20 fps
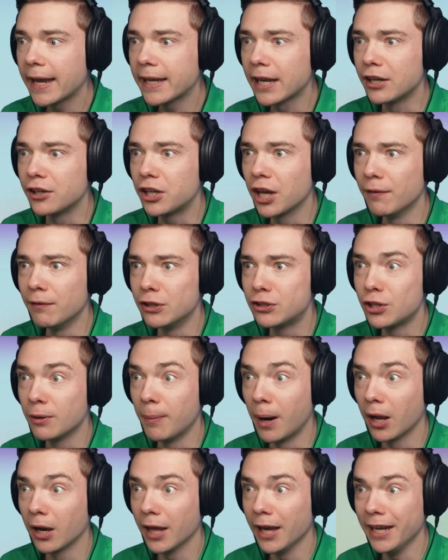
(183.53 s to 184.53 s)
I can give it to
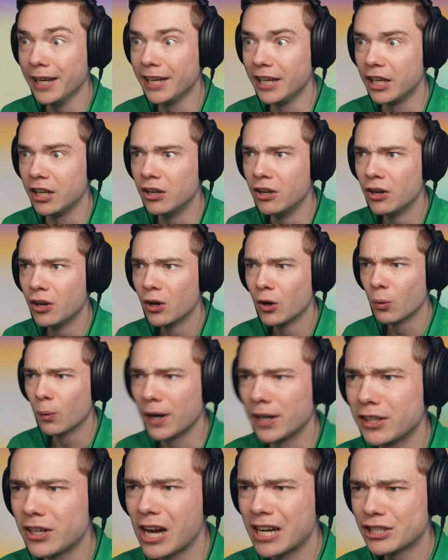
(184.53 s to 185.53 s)
my lady.
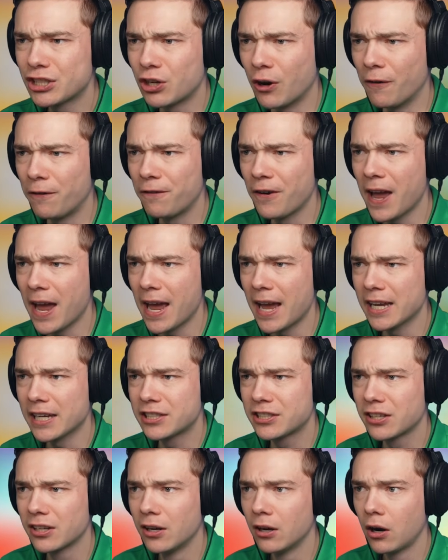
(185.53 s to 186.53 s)
Wait, not so
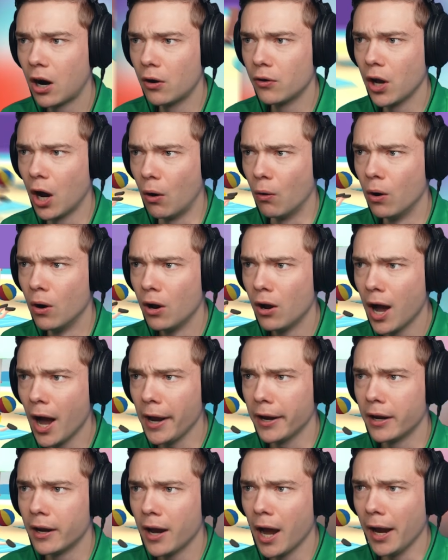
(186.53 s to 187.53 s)
fast. Oh no!
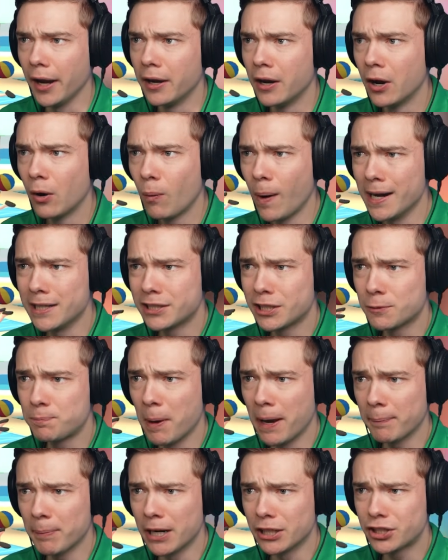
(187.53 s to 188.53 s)
Hey, hey! Why is this
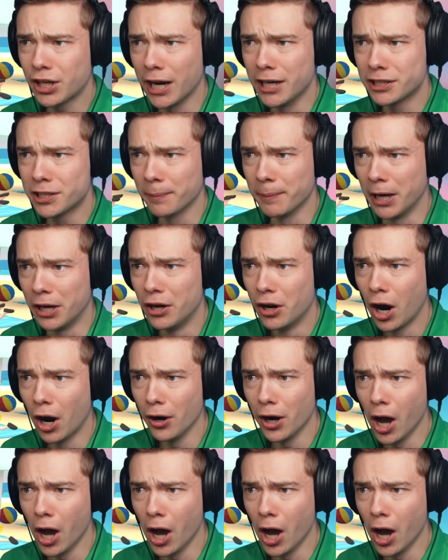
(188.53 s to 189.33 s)
big man chasing me? Oh